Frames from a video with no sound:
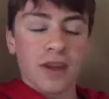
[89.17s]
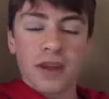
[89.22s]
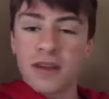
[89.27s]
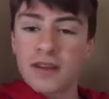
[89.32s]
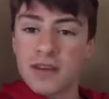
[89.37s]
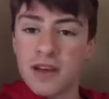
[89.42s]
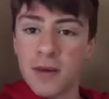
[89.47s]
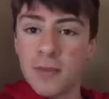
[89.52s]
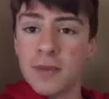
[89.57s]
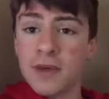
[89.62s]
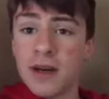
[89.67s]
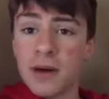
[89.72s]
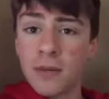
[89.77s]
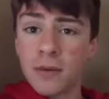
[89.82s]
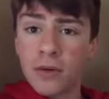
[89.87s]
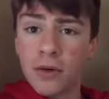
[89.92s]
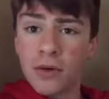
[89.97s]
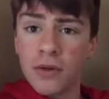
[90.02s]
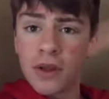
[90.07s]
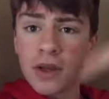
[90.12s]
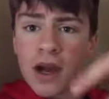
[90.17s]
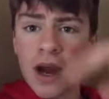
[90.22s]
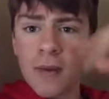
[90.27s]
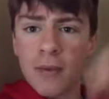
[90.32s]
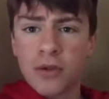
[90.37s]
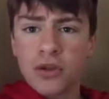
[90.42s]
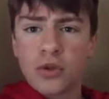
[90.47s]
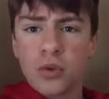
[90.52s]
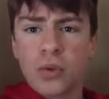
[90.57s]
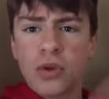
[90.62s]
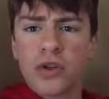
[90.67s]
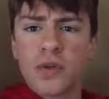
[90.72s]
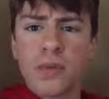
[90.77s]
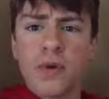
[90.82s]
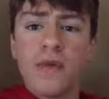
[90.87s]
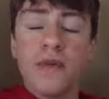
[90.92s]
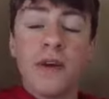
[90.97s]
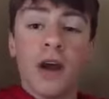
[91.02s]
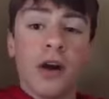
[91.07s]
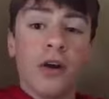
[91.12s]
Tell me down below in the comments which
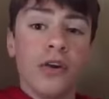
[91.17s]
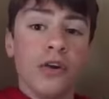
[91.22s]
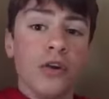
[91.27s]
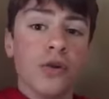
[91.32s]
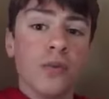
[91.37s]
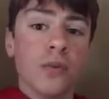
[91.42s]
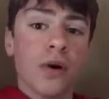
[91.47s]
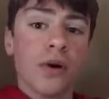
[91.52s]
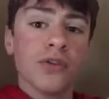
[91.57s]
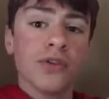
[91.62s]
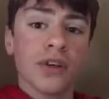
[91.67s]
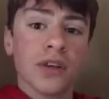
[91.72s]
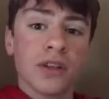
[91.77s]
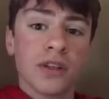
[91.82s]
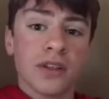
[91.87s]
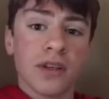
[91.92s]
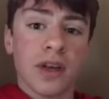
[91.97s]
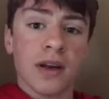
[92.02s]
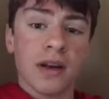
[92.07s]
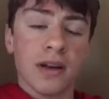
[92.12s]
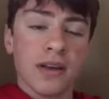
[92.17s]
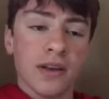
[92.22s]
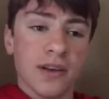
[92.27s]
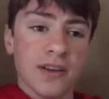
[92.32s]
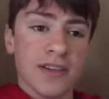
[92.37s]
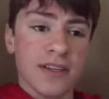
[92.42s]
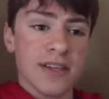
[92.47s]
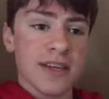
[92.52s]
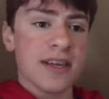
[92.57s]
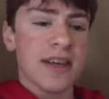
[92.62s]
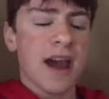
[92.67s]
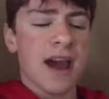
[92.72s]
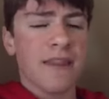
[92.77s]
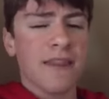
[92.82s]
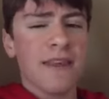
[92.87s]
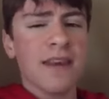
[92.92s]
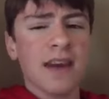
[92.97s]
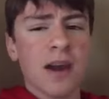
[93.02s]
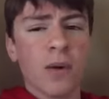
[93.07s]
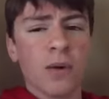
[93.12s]
movie are you most excited to see. I
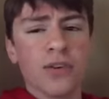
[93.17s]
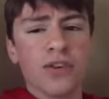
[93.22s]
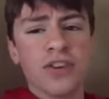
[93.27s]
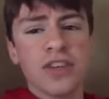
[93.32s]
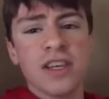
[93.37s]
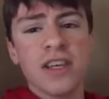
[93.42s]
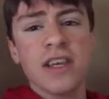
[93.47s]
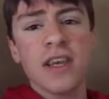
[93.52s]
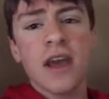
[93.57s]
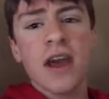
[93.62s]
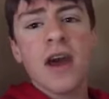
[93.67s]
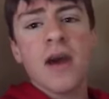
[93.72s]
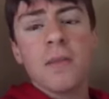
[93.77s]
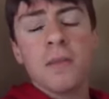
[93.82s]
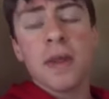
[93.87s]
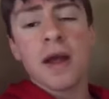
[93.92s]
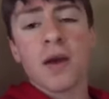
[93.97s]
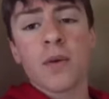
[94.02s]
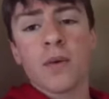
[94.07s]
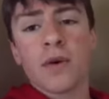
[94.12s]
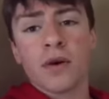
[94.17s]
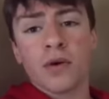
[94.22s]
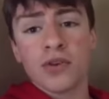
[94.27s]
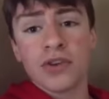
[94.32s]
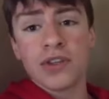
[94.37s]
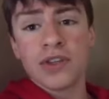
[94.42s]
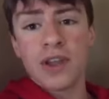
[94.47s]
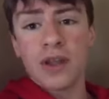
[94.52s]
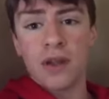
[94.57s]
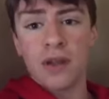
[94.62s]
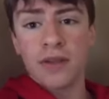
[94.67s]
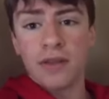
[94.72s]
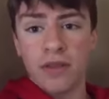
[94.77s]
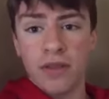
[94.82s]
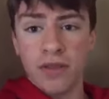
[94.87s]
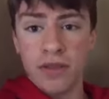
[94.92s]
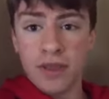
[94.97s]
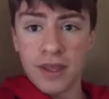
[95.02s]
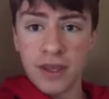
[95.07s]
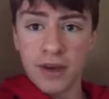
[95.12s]
think I will see Black Widow still in
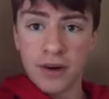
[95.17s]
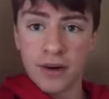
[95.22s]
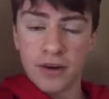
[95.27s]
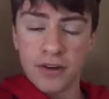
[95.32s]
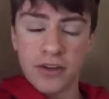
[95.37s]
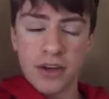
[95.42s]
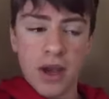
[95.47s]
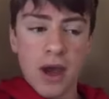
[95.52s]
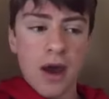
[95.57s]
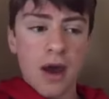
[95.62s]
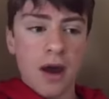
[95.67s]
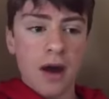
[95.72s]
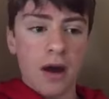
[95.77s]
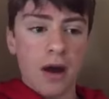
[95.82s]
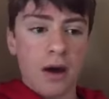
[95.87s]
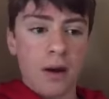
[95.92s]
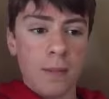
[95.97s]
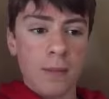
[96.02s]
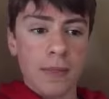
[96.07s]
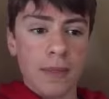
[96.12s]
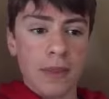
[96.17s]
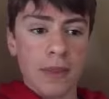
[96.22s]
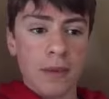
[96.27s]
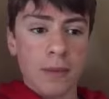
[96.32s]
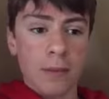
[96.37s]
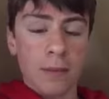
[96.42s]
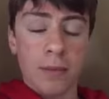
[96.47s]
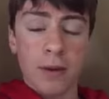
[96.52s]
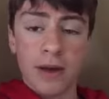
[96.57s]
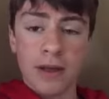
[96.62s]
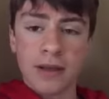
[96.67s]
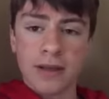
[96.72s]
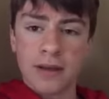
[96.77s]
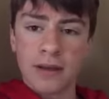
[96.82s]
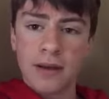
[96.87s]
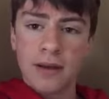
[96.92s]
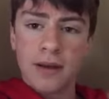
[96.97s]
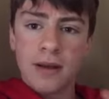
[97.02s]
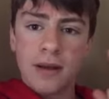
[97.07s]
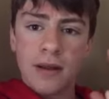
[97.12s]
theaters. Um, but
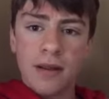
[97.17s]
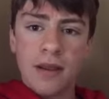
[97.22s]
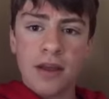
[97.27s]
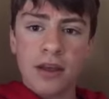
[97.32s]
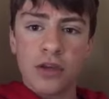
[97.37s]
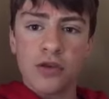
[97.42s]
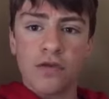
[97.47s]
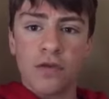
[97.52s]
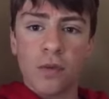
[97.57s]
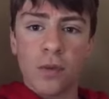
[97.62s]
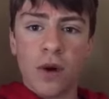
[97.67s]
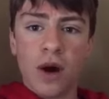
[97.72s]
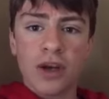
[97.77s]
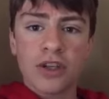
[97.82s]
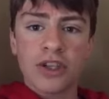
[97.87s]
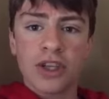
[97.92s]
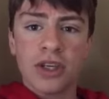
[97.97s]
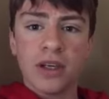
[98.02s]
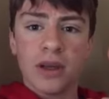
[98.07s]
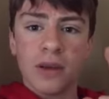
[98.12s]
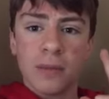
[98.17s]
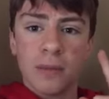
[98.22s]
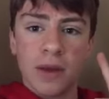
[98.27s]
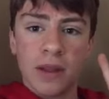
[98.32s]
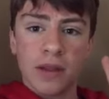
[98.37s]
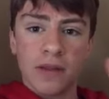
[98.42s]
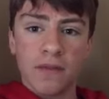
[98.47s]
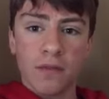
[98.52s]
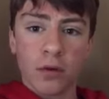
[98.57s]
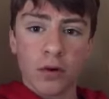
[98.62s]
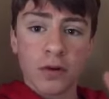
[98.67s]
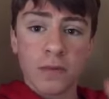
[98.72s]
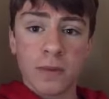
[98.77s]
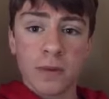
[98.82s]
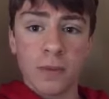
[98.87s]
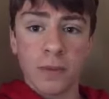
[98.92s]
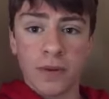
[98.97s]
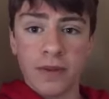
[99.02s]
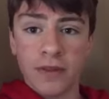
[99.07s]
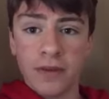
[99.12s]
thank you for watching. May the force be
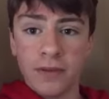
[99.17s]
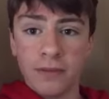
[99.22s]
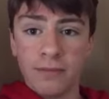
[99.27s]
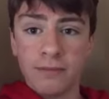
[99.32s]
with you.